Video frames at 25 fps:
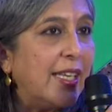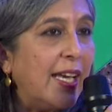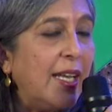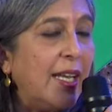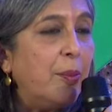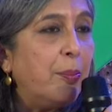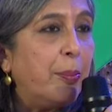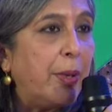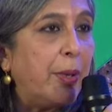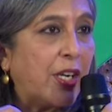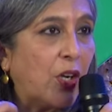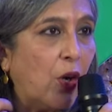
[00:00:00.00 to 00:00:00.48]

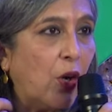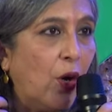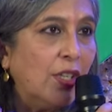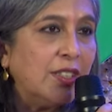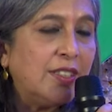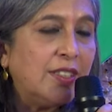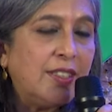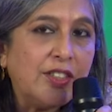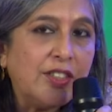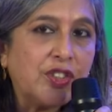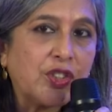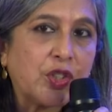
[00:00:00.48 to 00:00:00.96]
because
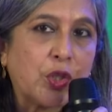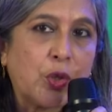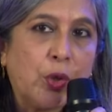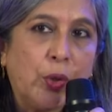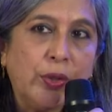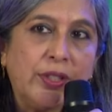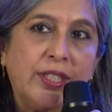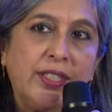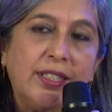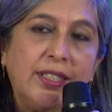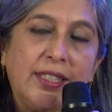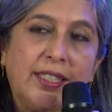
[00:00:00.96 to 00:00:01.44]
there's growth
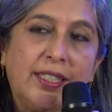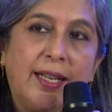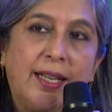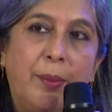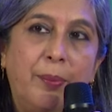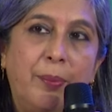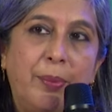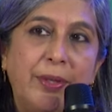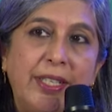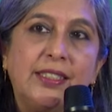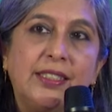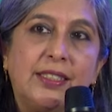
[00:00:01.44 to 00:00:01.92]
in the
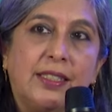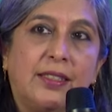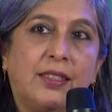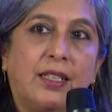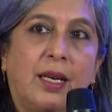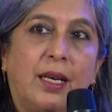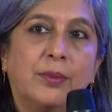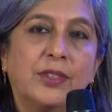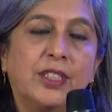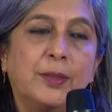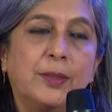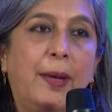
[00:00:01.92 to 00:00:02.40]
companies, it
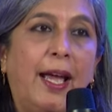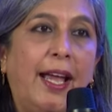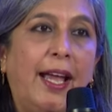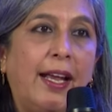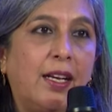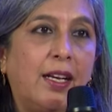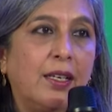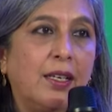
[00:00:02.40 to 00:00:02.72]
comes back.